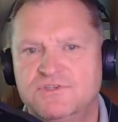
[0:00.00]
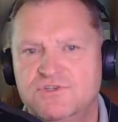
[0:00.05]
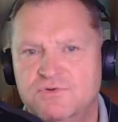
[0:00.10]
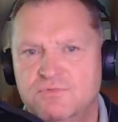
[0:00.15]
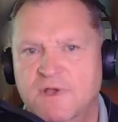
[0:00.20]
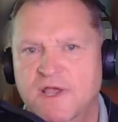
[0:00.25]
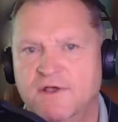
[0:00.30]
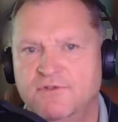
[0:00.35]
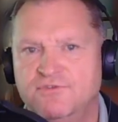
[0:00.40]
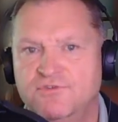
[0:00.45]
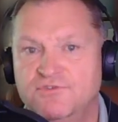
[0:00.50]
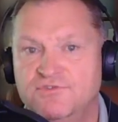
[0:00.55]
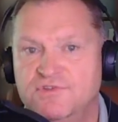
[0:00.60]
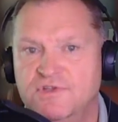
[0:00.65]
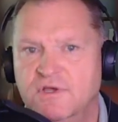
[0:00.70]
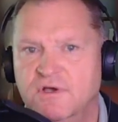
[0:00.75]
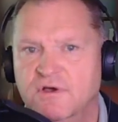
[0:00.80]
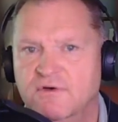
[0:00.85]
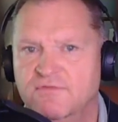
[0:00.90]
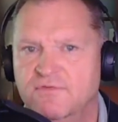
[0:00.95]
surround
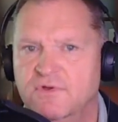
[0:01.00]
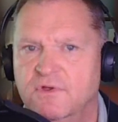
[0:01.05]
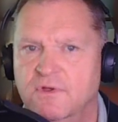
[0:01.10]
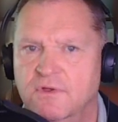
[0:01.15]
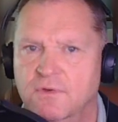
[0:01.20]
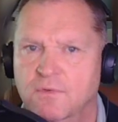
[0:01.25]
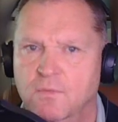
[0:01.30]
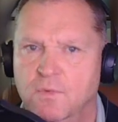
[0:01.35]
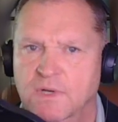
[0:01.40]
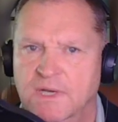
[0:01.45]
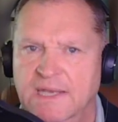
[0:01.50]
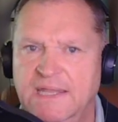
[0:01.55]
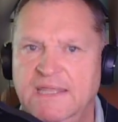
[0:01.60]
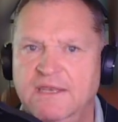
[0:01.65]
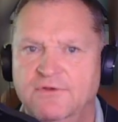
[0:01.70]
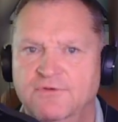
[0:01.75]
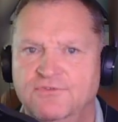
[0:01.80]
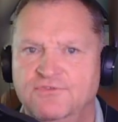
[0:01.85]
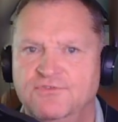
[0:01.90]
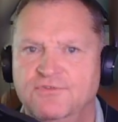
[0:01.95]
yourself with
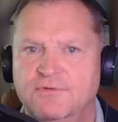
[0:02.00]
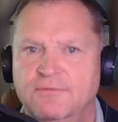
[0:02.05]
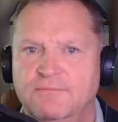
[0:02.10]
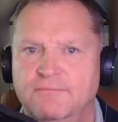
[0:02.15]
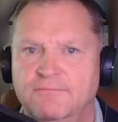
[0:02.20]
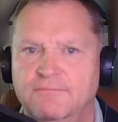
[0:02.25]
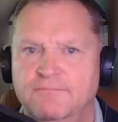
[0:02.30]
leaders,